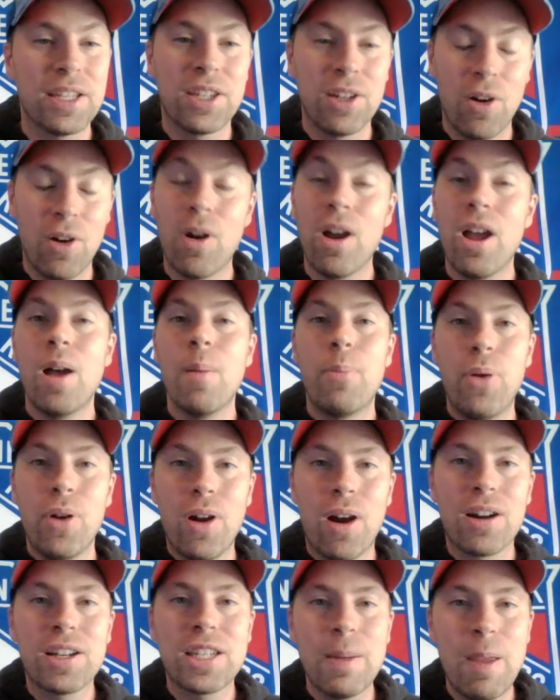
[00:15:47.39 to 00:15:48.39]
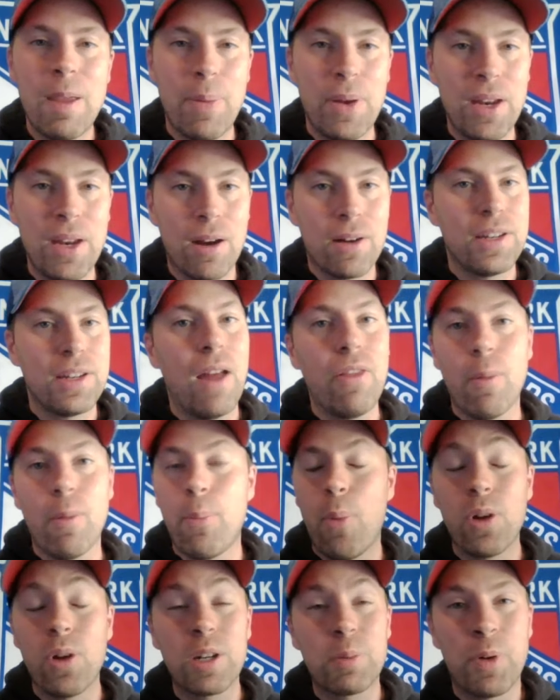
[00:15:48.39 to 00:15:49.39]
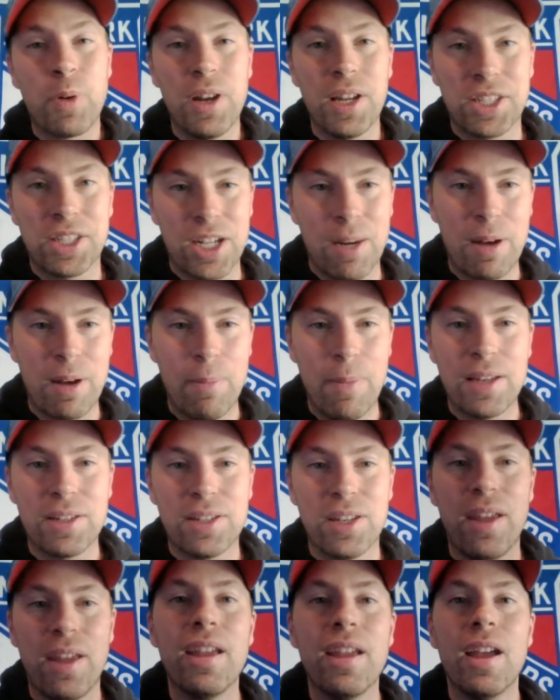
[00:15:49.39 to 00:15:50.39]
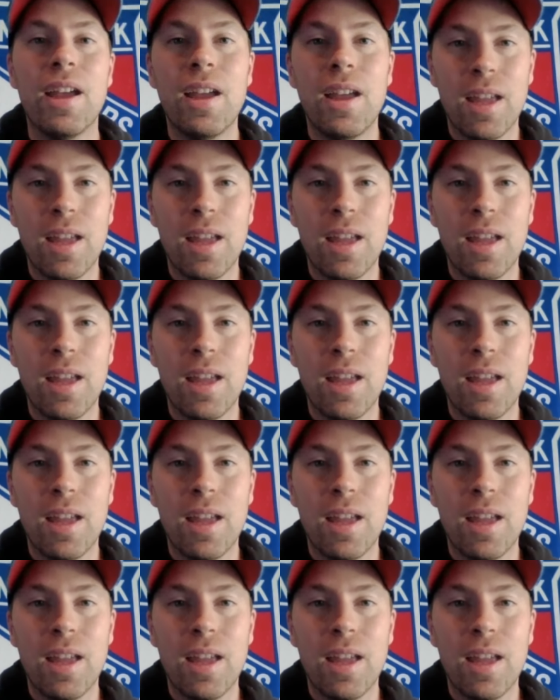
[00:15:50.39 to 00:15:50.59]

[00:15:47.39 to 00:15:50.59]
So put Artemi Panarin down. The boldest prediction I'm going to make today,